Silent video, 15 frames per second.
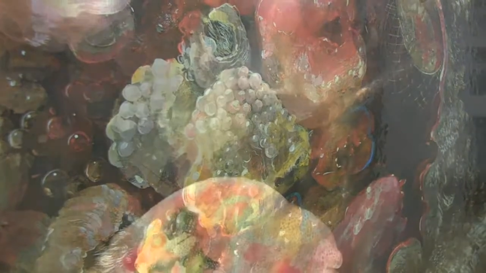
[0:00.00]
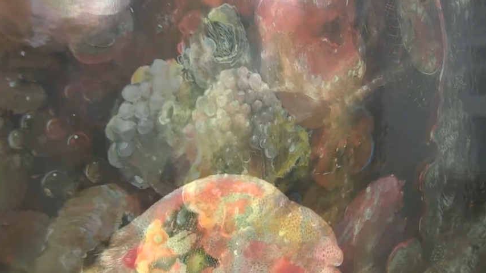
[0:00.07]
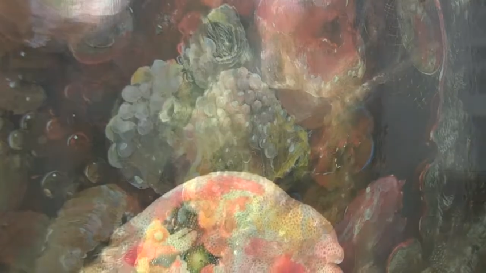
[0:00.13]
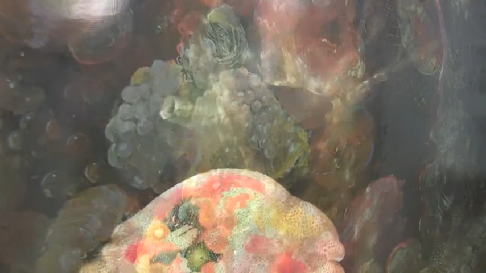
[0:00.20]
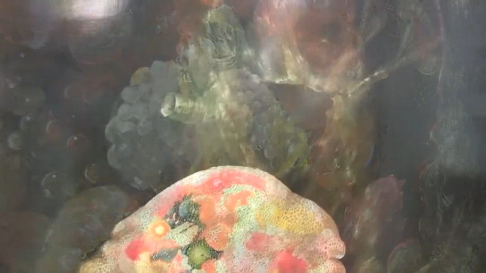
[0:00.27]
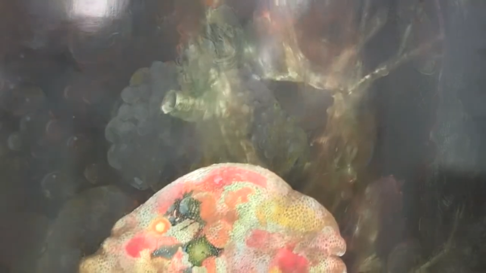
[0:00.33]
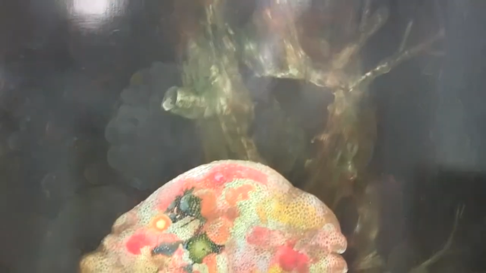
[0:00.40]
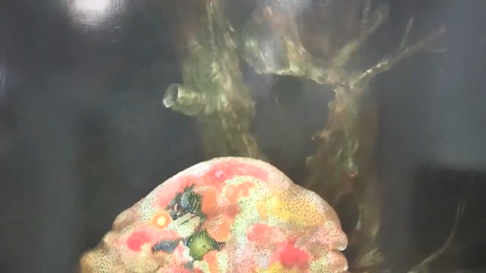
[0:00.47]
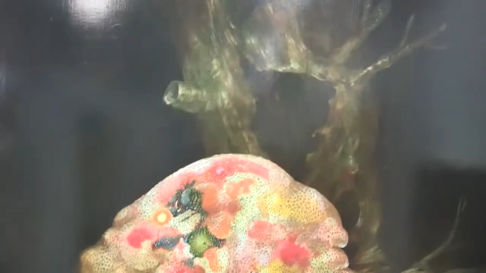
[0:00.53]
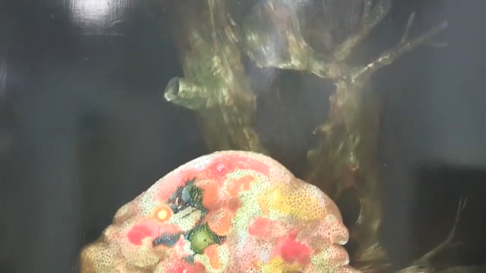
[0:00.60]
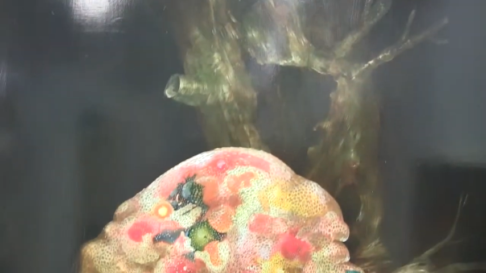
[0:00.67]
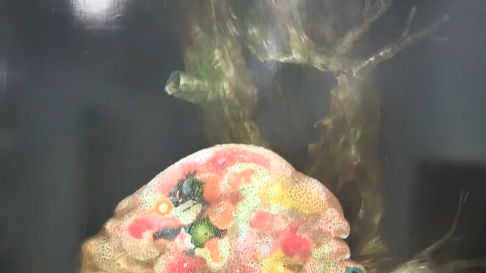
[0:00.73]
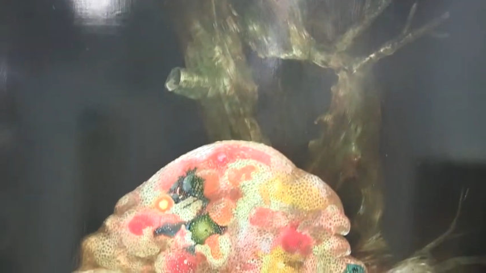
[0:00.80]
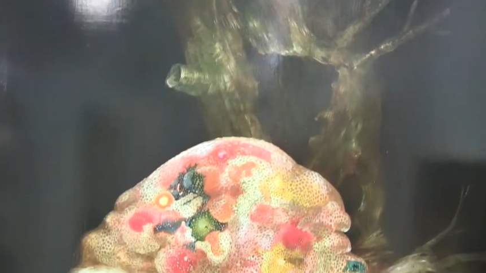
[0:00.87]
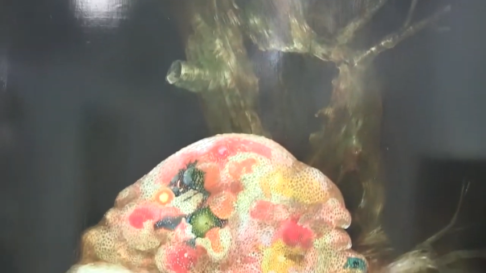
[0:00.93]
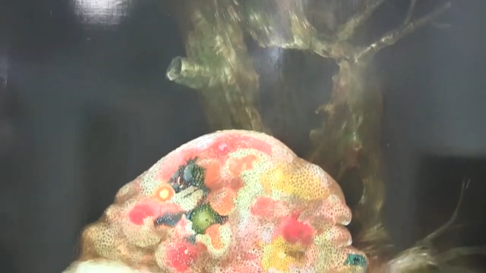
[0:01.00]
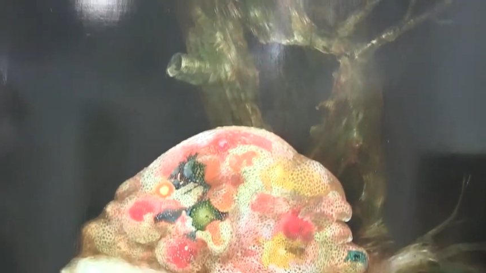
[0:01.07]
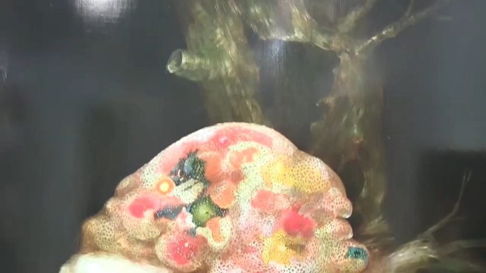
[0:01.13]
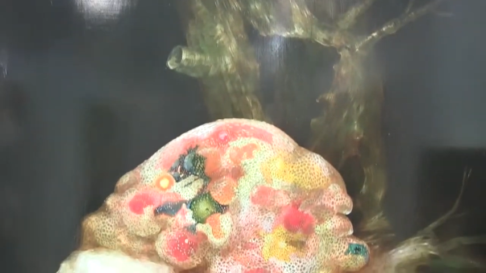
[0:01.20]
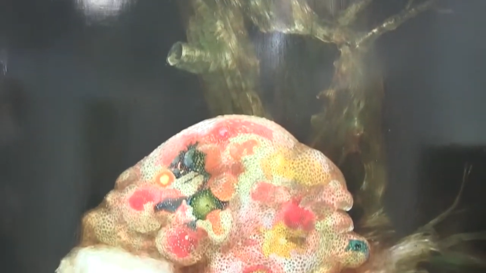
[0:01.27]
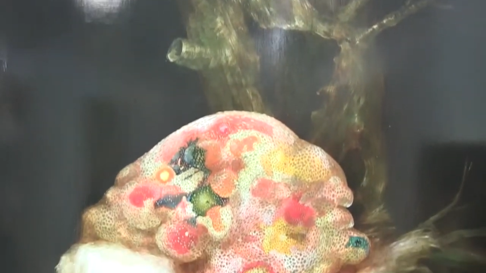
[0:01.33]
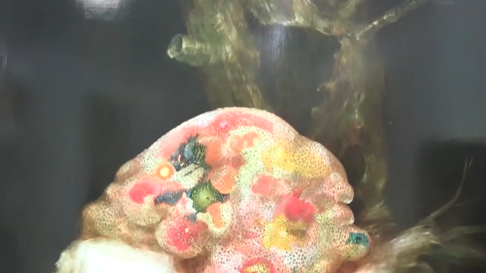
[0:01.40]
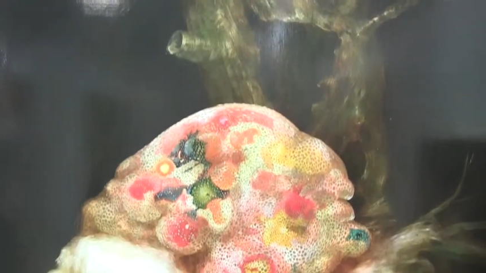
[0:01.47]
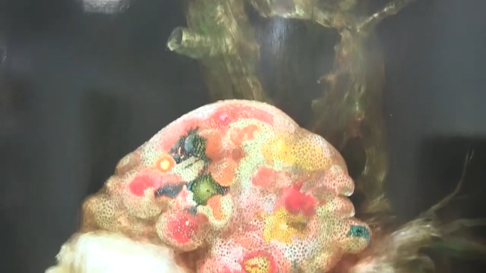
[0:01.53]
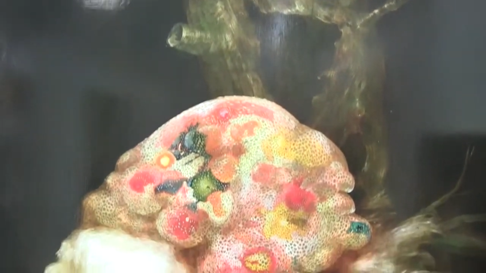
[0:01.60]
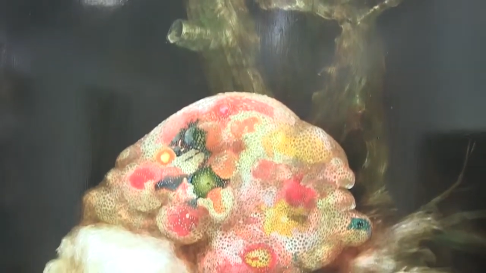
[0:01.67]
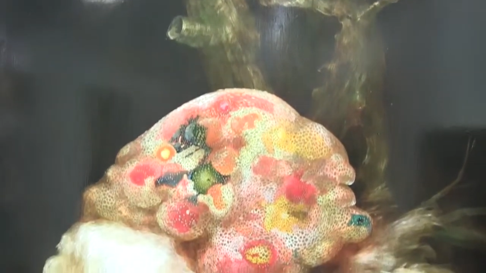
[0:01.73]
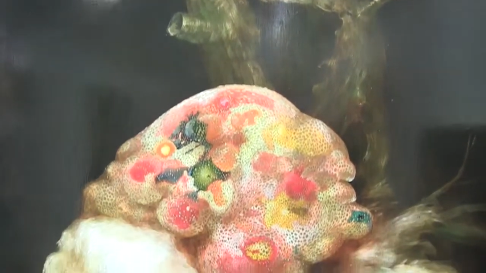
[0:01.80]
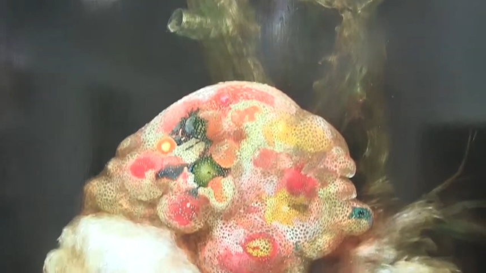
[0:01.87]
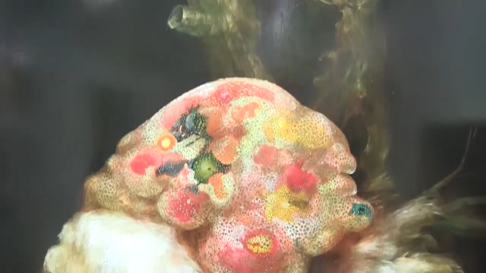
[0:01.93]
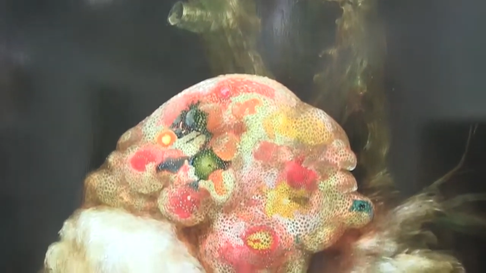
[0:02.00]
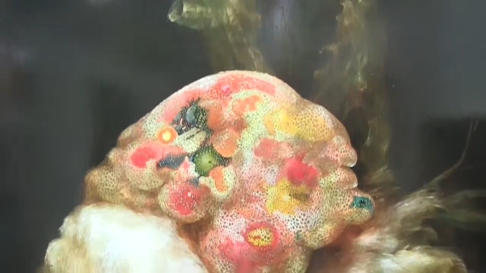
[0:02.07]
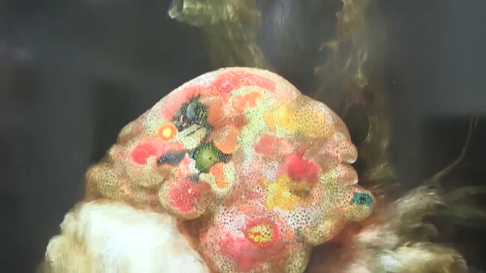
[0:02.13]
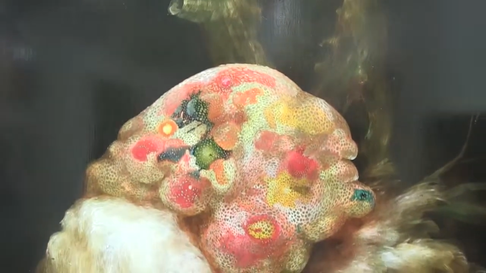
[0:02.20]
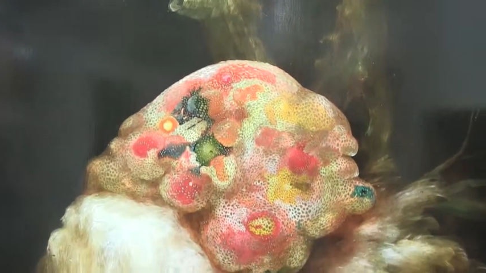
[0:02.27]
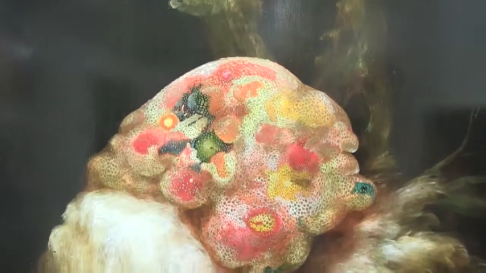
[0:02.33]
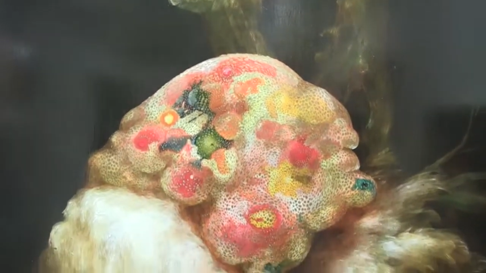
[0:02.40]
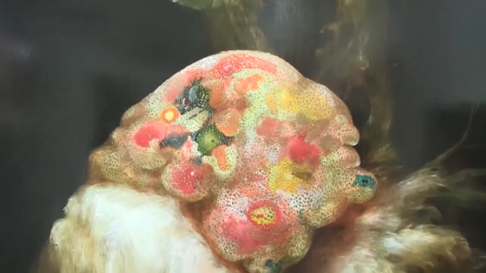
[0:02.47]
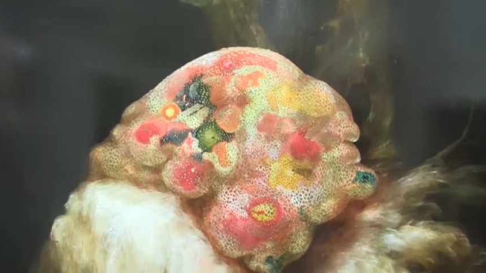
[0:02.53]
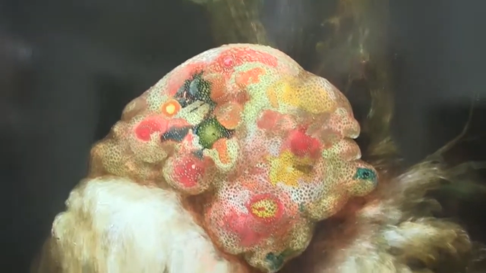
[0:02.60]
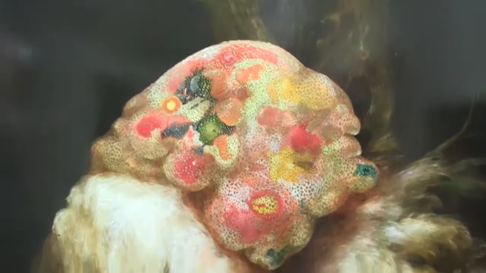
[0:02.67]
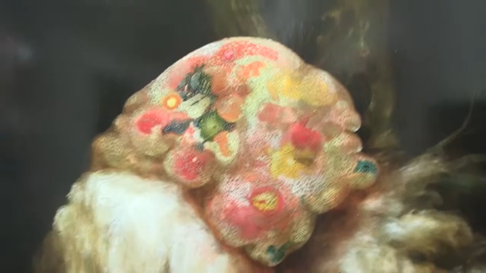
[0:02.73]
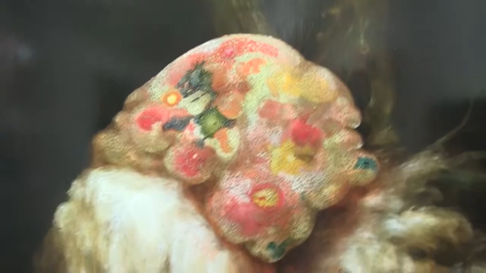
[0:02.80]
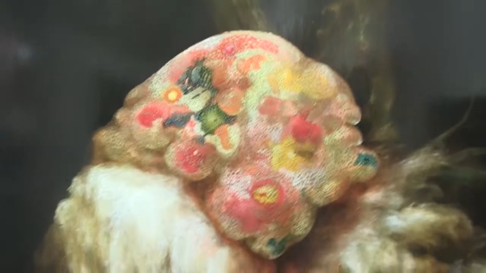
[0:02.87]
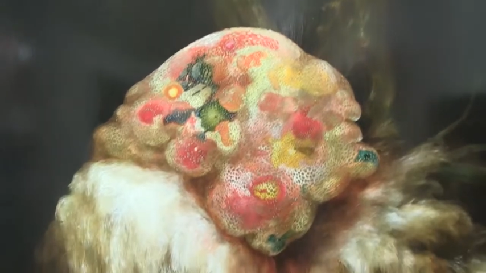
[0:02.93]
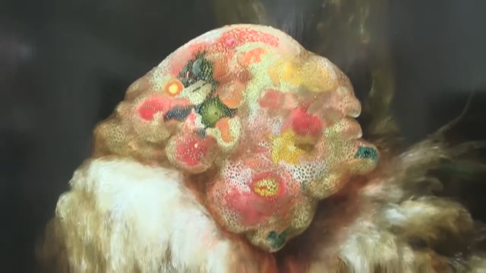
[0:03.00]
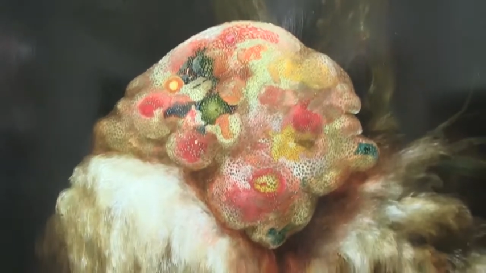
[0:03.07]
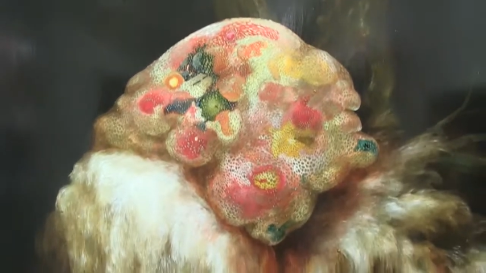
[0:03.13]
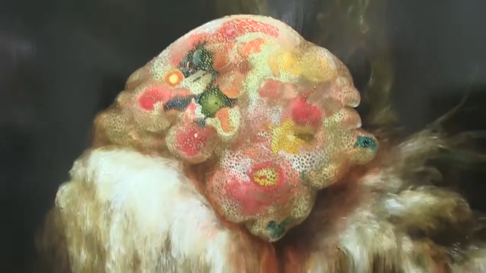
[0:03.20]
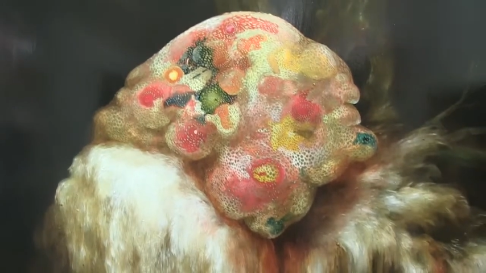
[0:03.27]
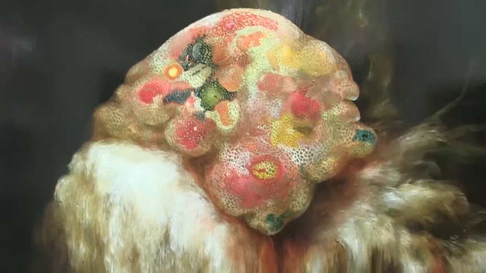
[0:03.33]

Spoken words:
Nobody's mouth can be seen.